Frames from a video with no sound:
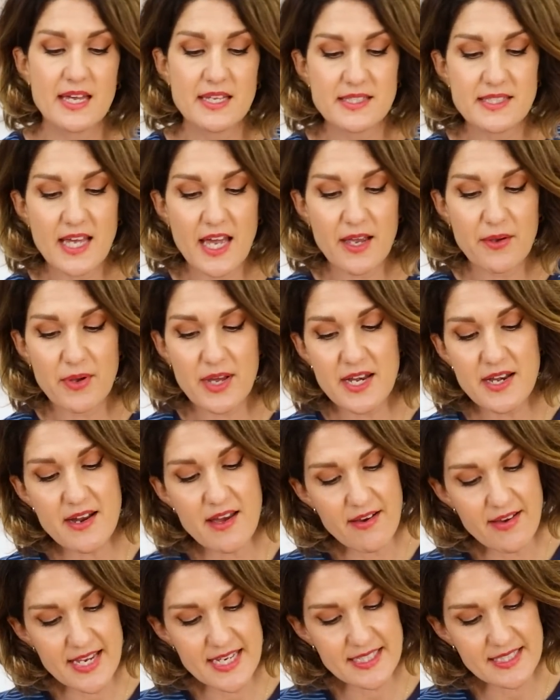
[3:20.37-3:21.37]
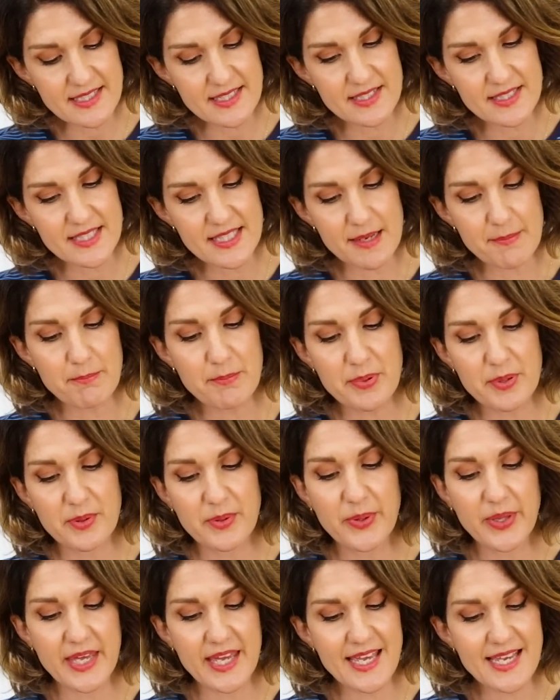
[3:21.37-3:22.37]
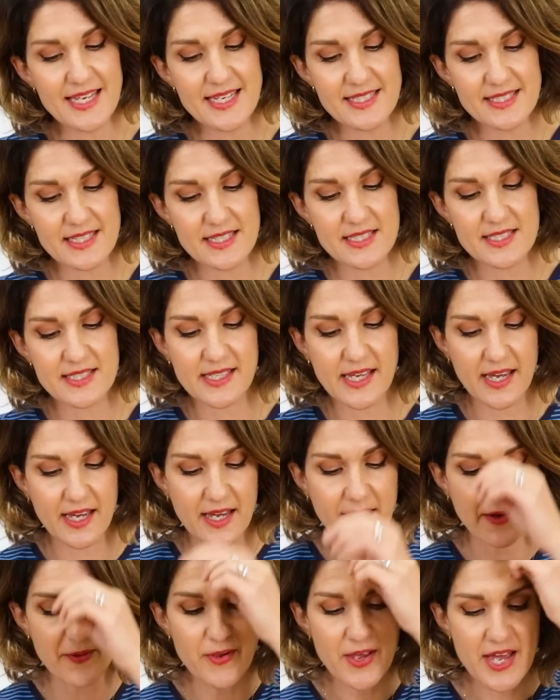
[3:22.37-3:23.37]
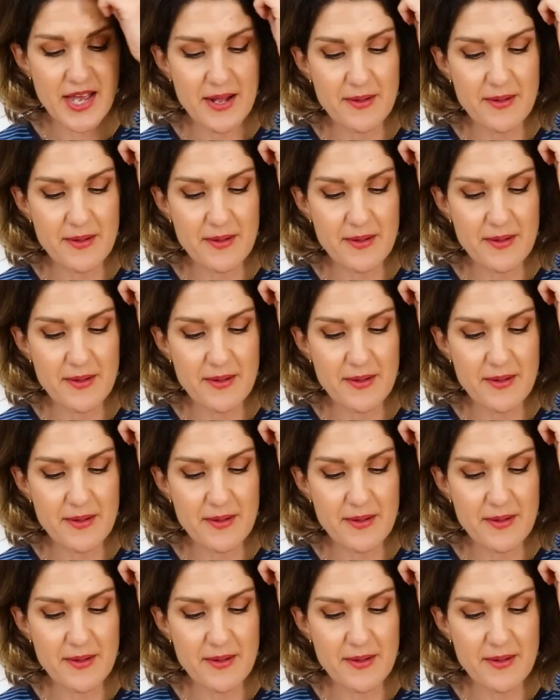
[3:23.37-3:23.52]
so a nice simple easy sew